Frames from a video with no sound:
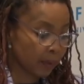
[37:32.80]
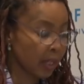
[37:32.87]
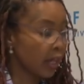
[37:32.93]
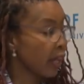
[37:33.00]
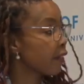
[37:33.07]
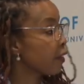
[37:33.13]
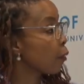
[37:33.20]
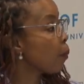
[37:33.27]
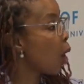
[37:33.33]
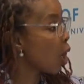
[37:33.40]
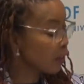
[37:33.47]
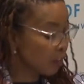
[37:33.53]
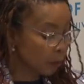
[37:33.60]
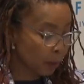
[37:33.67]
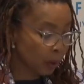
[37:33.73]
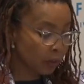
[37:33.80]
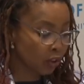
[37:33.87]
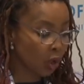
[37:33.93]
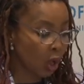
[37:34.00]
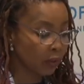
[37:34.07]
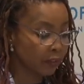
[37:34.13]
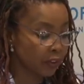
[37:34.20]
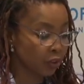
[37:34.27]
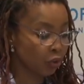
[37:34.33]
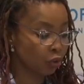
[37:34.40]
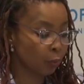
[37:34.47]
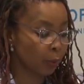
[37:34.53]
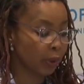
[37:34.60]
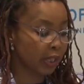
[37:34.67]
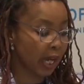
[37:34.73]
Is it possible to continue to
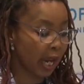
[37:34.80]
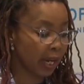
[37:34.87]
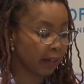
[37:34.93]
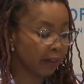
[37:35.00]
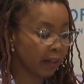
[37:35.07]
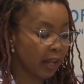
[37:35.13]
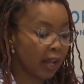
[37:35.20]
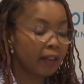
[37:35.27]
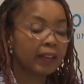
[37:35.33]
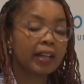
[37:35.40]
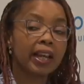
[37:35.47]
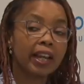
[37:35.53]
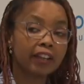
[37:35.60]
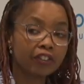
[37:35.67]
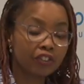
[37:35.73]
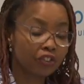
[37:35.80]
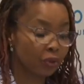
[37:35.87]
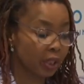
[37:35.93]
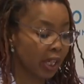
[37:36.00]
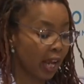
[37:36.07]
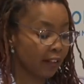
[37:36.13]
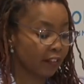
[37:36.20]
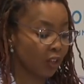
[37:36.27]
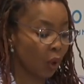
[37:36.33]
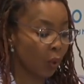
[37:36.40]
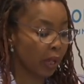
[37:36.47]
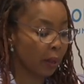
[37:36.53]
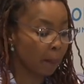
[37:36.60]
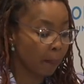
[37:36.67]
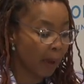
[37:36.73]
pretend that history has no
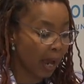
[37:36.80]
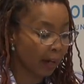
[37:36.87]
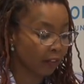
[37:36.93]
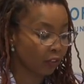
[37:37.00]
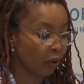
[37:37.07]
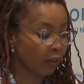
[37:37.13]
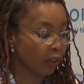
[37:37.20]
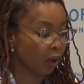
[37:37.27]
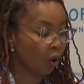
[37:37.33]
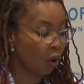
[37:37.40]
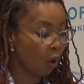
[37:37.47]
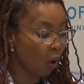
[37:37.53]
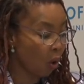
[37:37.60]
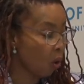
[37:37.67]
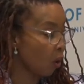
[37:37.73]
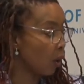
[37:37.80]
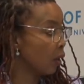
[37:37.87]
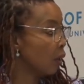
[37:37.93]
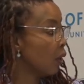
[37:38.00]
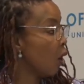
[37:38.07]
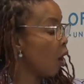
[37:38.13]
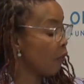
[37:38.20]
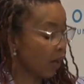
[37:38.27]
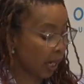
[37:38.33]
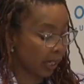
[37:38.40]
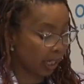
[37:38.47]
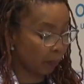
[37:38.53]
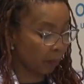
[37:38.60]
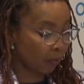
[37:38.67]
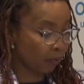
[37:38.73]
impact on the core of
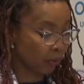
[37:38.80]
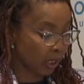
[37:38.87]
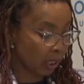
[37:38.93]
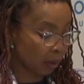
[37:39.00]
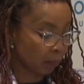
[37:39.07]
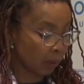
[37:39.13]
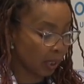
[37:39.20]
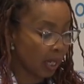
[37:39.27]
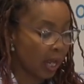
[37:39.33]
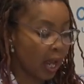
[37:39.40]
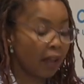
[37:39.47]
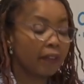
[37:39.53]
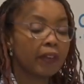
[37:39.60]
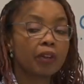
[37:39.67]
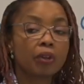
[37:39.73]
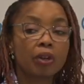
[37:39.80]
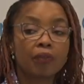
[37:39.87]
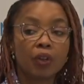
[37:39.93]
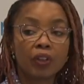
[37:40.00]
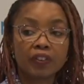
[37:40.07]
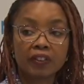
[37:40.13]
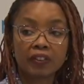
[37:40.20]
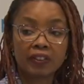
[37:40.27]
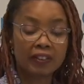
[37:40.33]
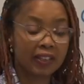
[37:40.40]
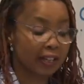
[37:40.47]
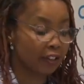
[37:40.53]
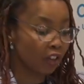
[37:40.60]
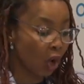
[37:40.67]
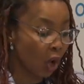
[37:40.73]
academic freedom and the university's
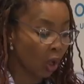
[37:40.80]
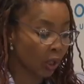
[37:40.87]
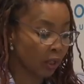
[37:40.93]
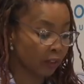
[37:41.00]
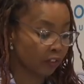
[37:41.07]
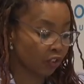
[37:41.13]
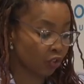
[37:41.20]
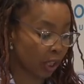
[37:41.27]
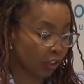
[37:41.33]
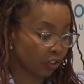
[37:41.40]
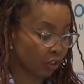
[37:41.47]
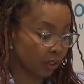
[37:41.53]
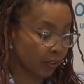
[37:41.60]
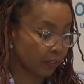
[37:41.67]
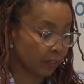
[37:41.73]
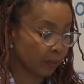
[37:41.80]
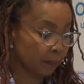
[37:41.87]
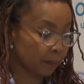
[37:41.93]
internal structures?